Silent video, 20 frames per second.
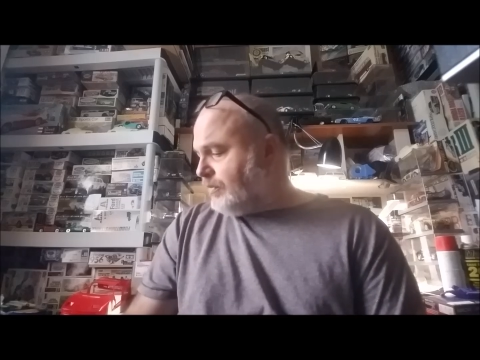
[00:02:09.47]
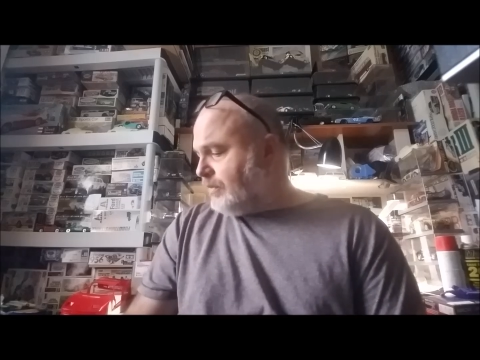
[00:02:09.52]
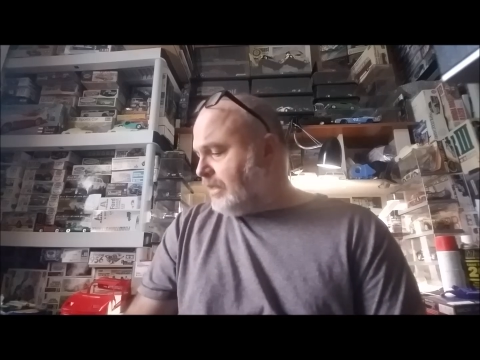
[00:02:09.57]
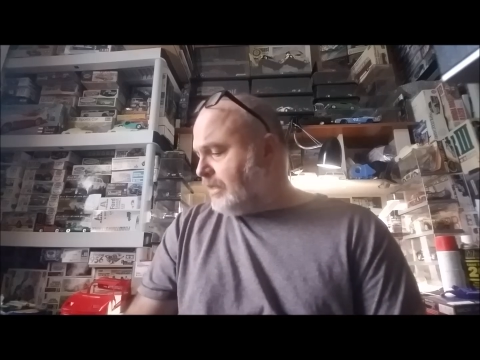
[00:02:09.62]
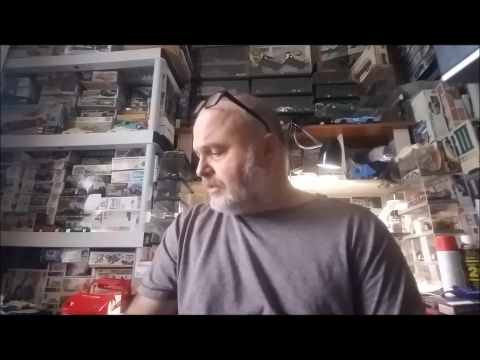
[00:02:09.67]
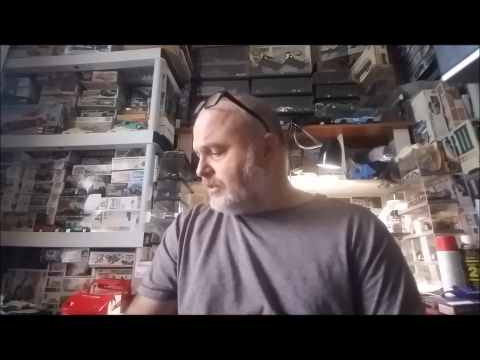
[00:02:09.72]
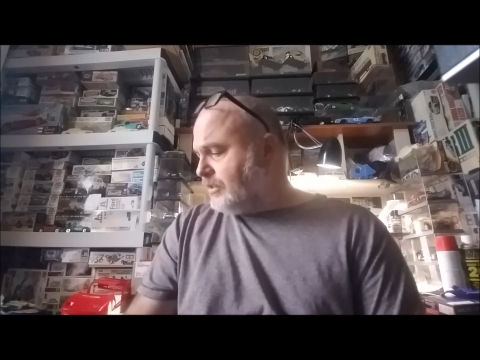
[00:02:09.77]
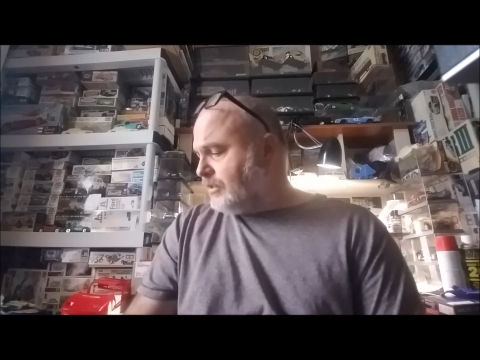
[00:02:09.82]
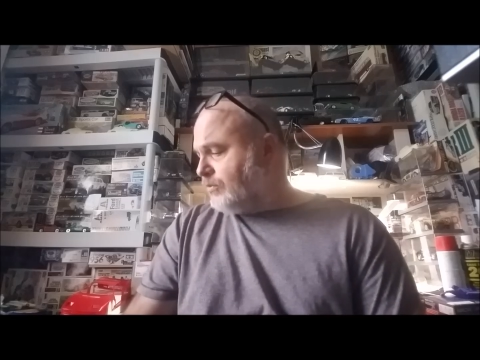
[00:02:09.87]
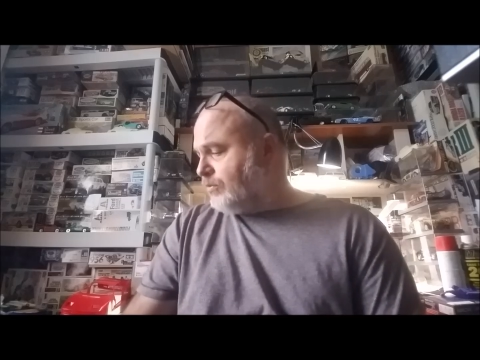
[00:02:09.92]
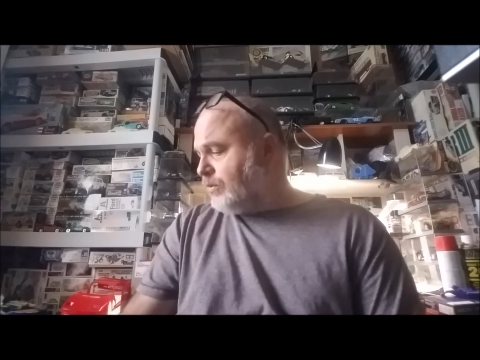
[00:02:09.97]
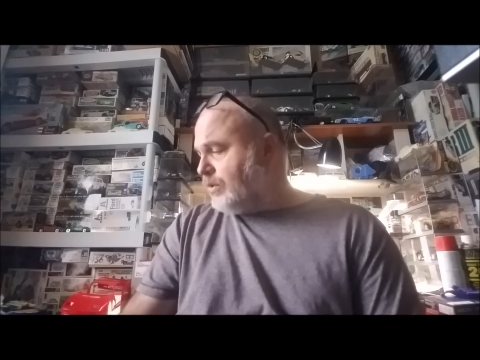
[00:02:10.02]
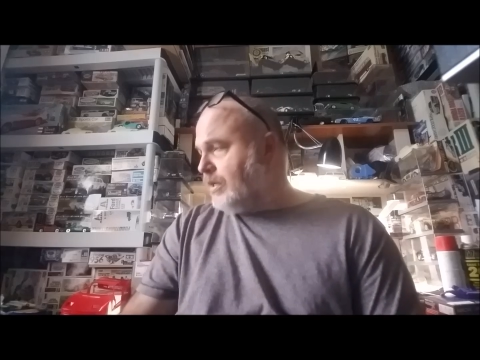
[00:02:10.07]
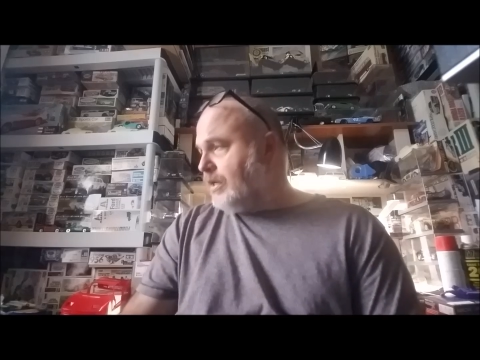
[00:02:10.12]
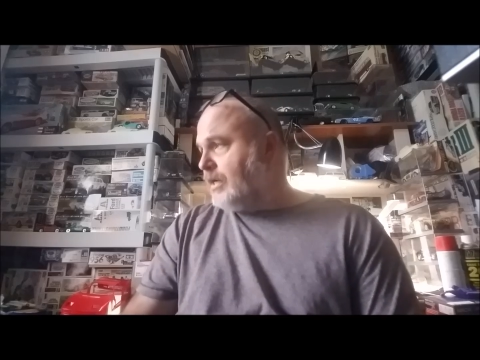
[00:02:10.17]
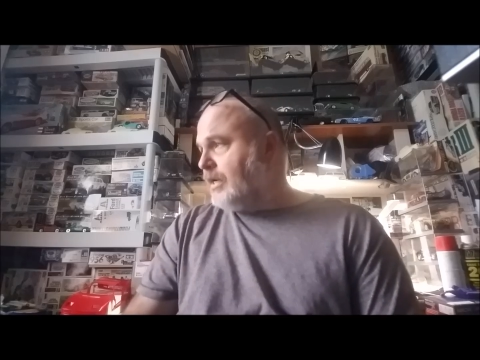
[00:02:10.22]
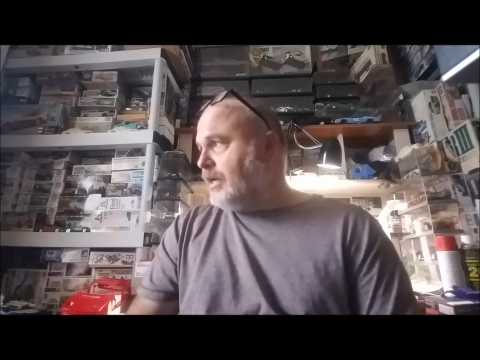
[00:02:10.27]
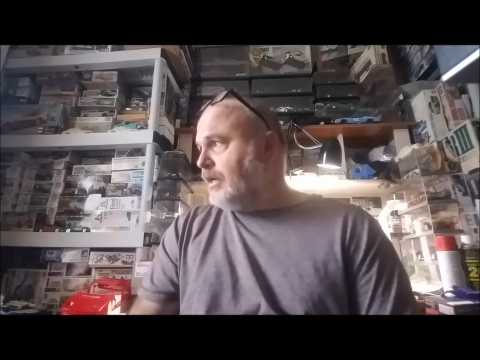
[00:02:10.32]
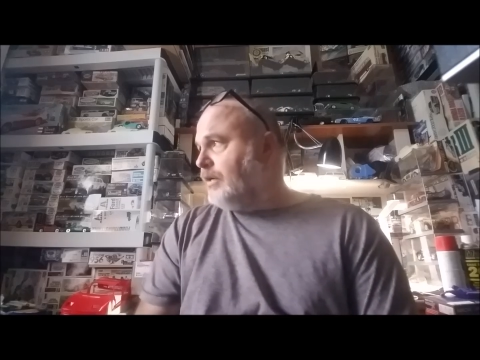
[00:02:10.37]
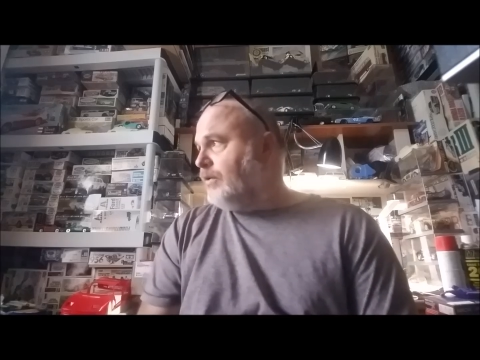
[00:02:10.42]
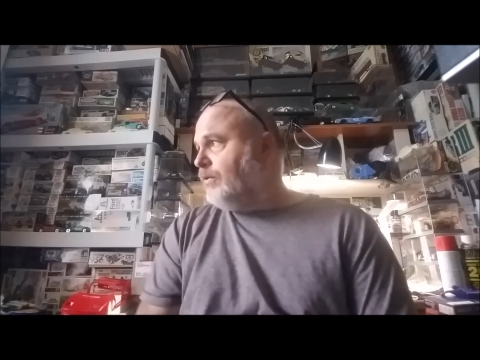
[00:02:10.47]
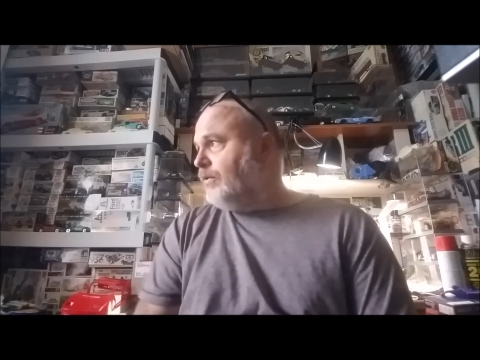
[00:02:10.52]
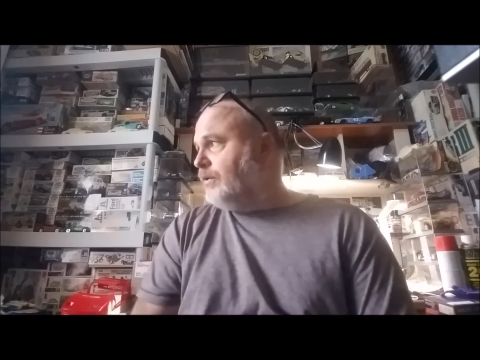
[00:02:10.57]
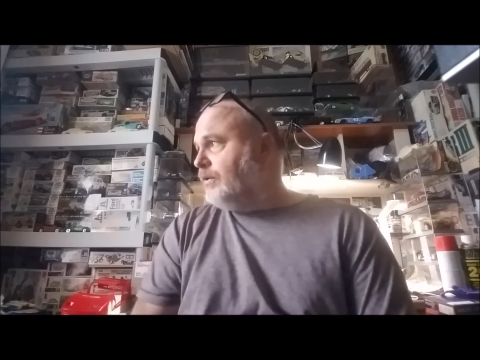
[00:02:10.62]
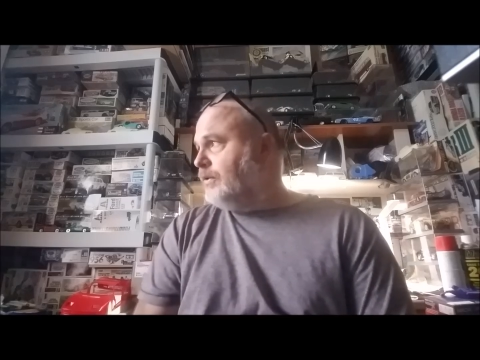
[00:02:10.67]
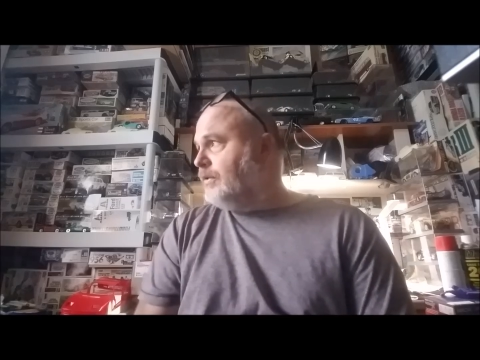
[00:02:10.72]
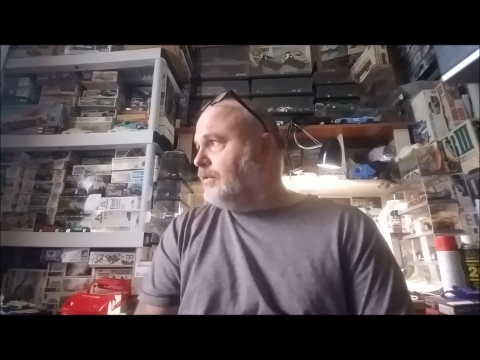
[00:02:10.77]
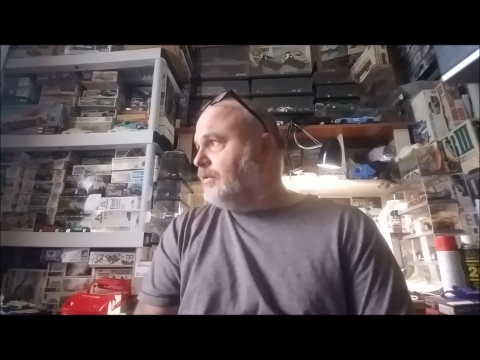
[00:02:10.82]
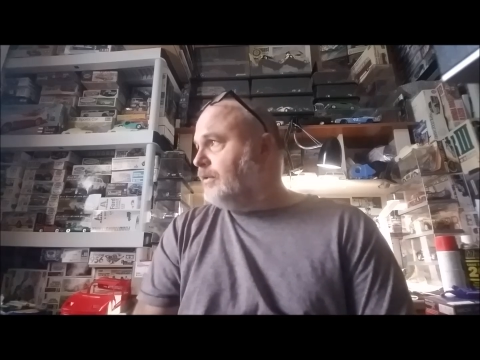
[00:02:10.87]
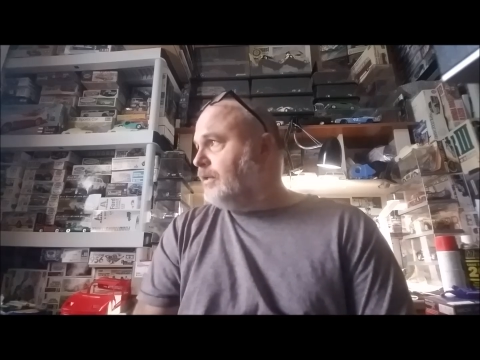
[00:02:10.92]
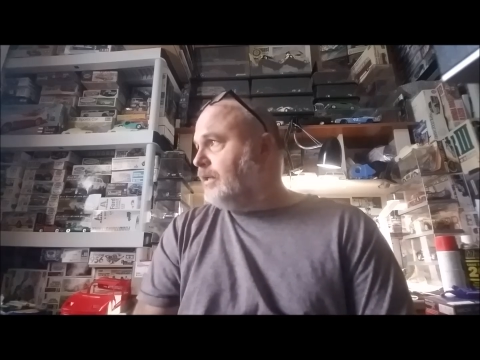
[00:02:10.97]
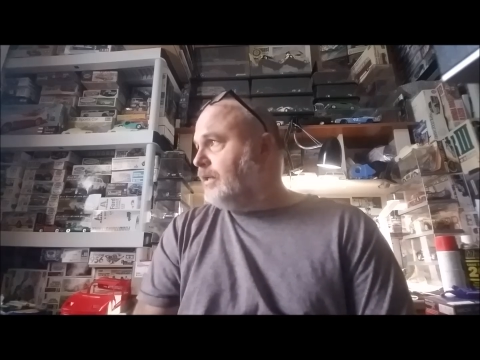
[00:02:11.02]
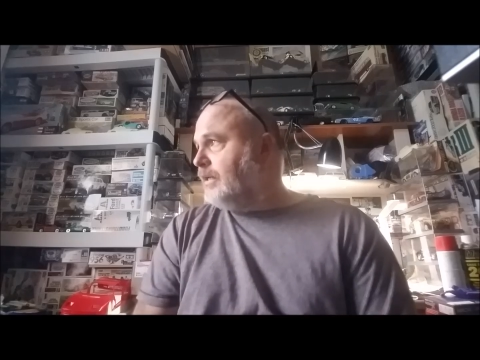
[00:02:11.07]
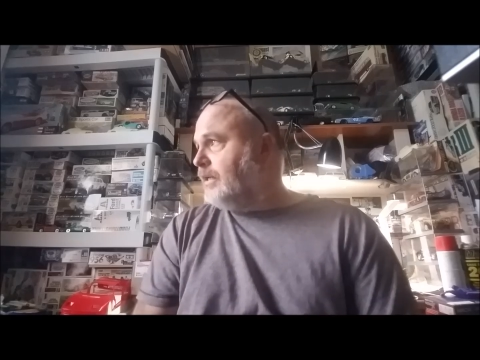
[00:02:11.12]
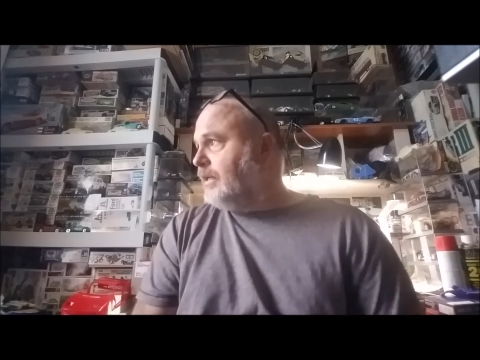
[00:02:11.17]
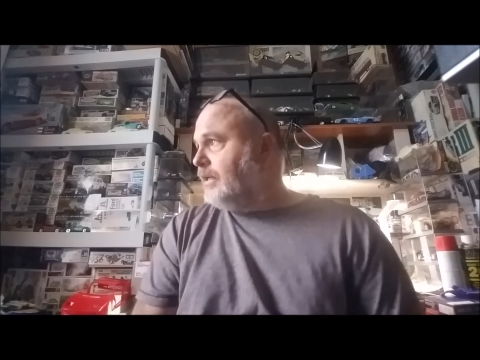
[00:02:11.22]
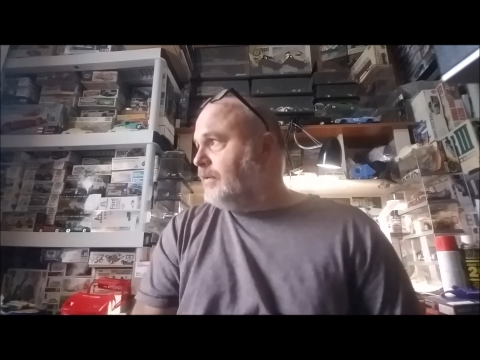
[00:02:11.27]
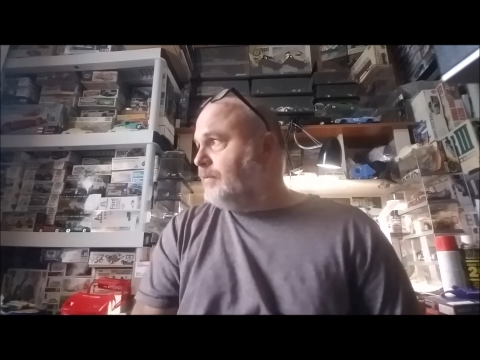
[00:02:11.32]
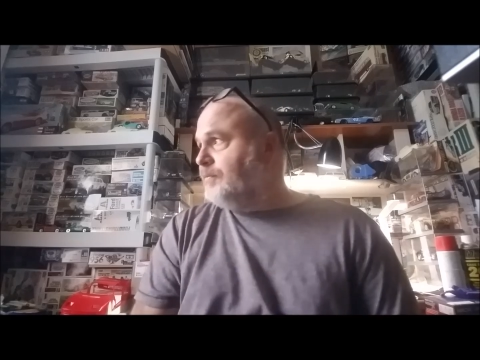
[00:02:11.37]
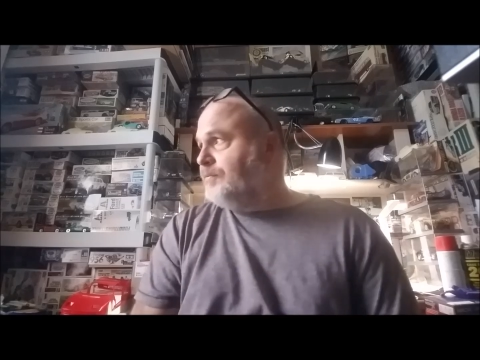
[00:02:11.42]
that's just what I got going on right
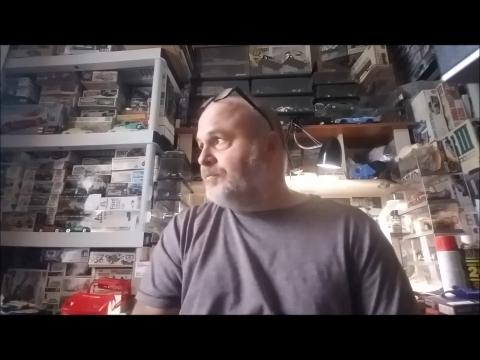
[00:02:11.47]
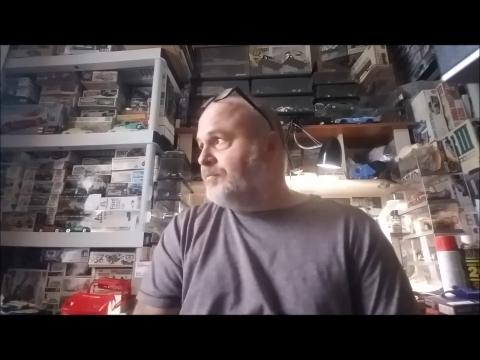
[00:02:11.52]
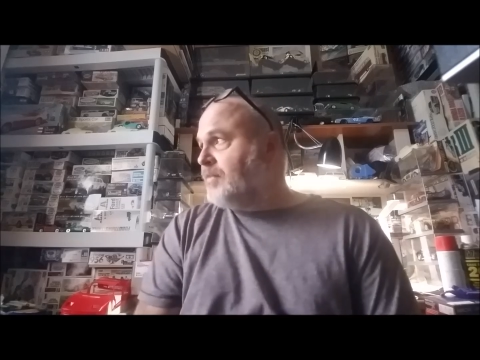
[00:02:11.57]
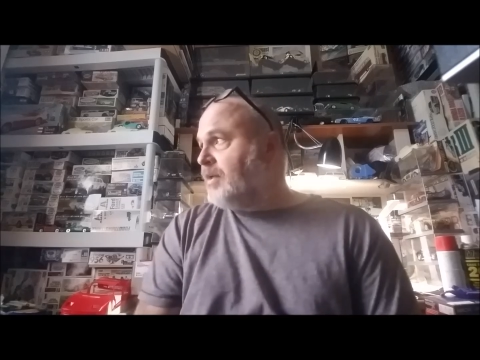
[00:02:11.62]
now